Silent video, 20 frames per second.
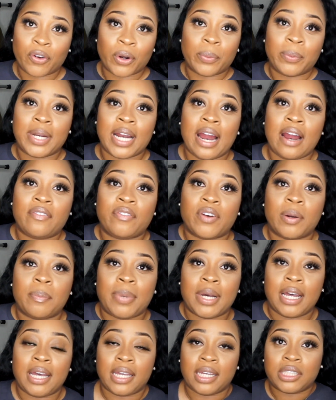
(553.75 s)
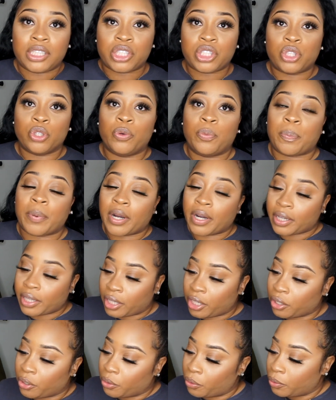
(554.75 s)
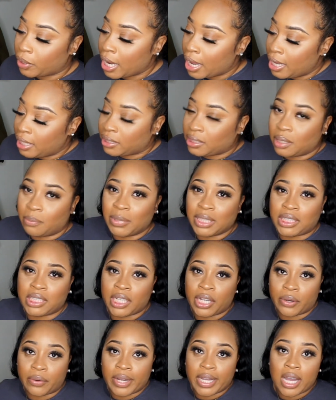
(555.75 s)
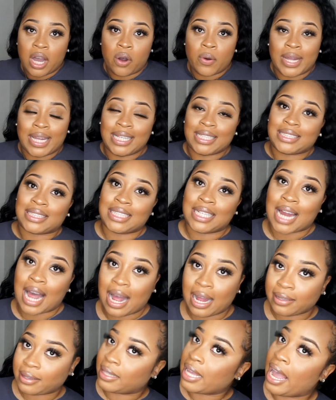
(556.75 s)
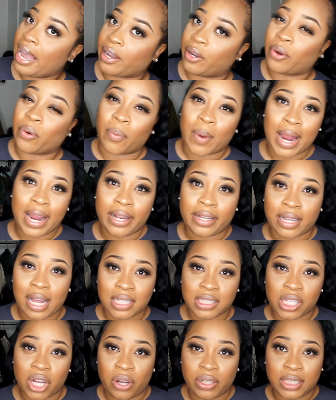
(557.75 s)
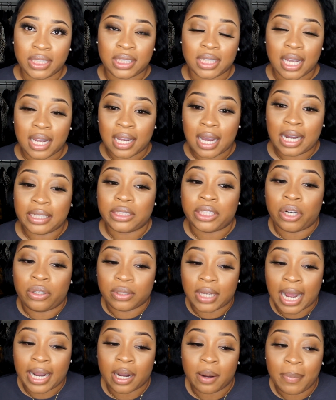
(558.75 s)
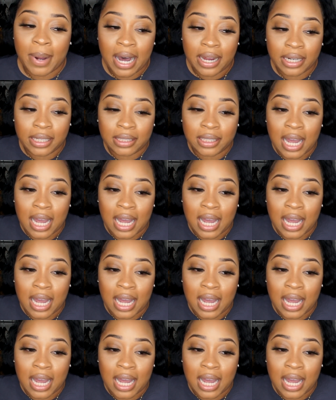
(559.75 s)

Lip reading: or whatever, but it's super cute. The material is not that great. That's the only thing I don't like about it.